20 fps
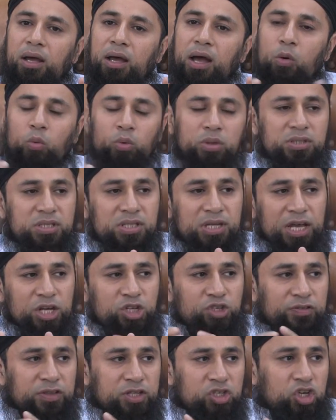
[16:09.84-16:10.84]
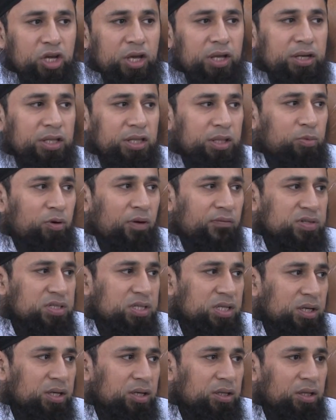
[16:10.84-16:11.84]
at one stage of the journey, the Prophet
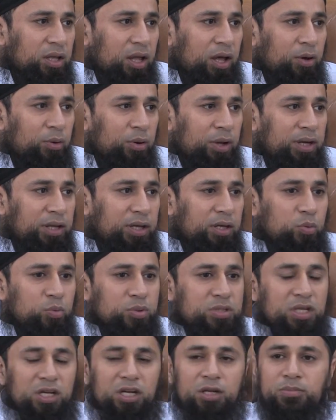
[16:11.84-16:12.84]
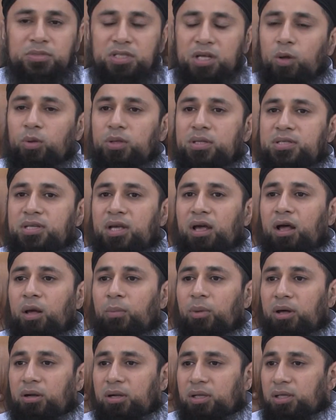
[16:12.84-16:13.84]
sallallahu alayhi wasallam told the
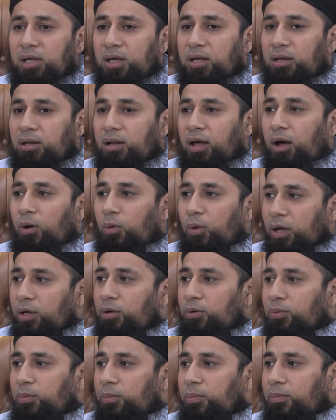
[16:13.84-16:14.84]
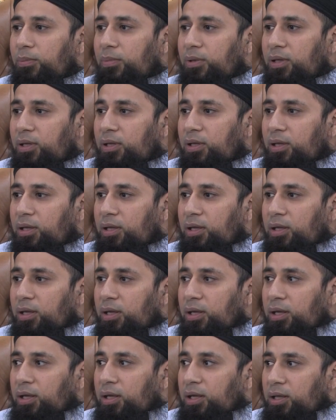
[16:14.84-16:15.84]
Sahaba radiyallahu anhum
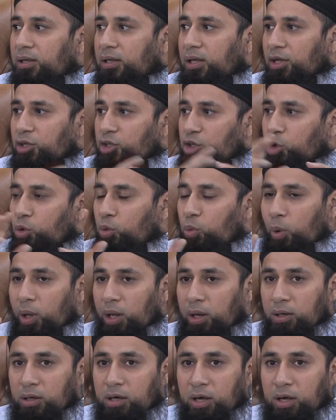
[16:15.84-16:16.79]
that you will